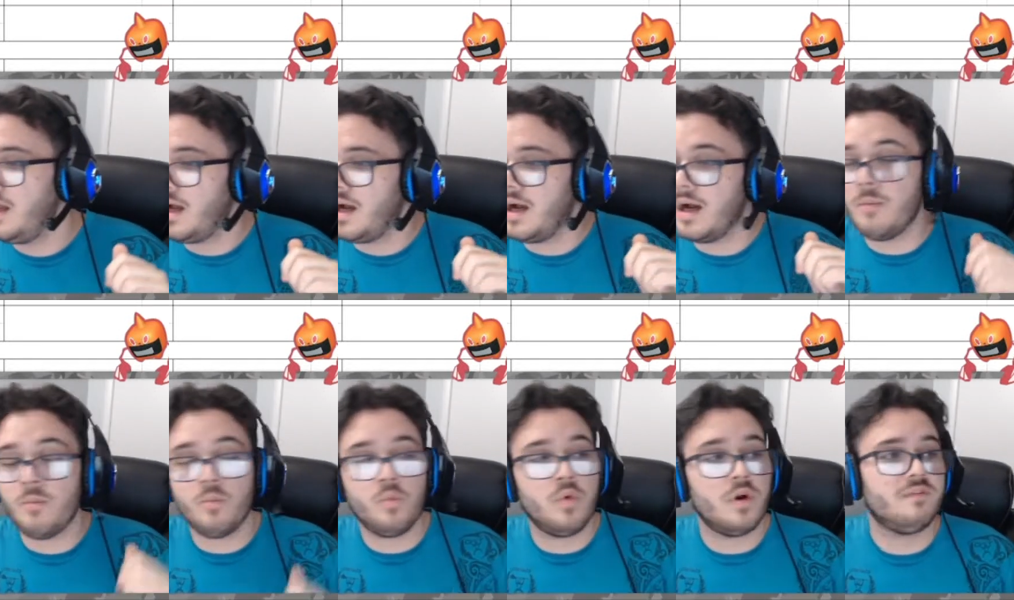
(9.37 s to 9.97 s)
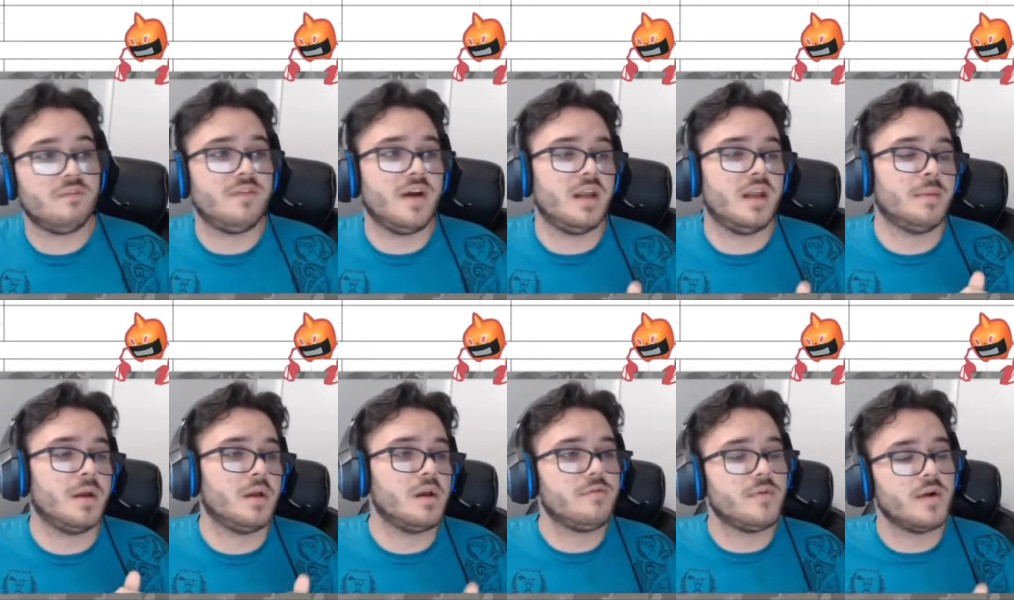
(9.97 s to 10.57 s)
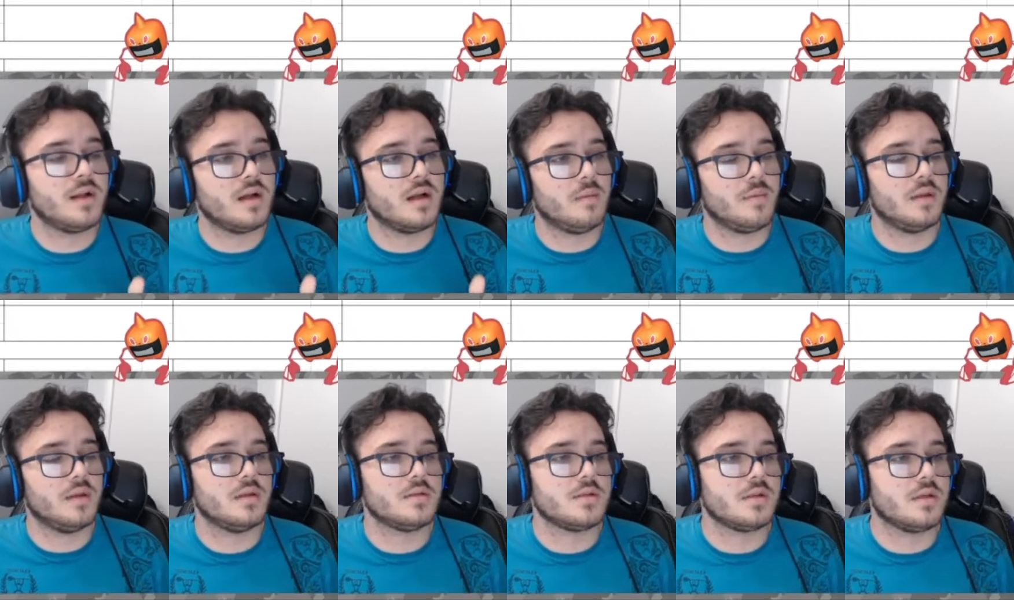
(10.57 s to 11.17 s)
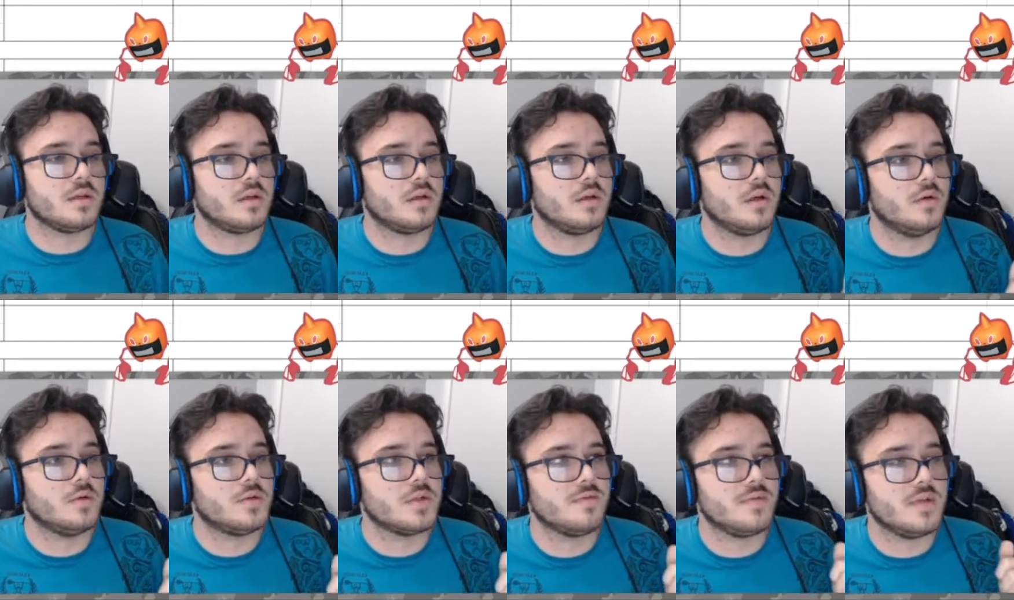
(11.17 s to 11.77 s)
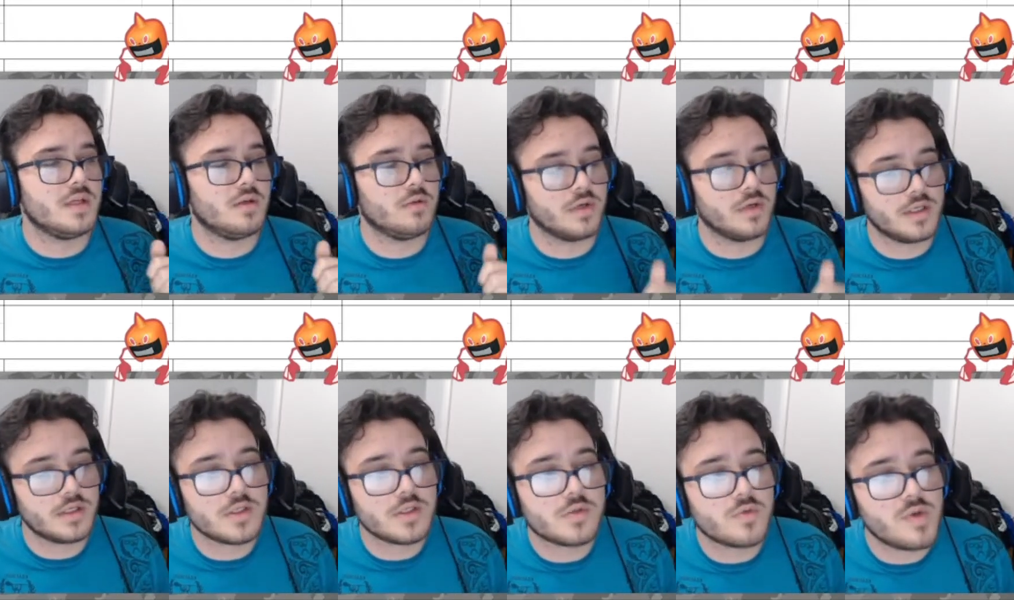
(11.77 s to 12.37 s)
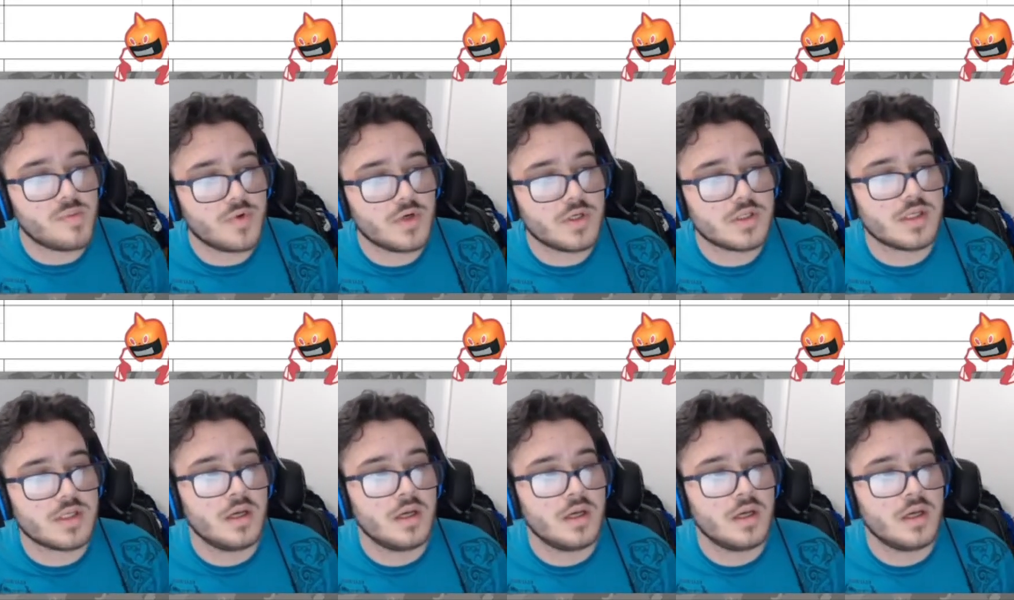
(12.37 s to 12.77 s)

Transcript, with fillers: Um, we're fighting my good friend Copy Ninja, coach of the Greninja Sweepers.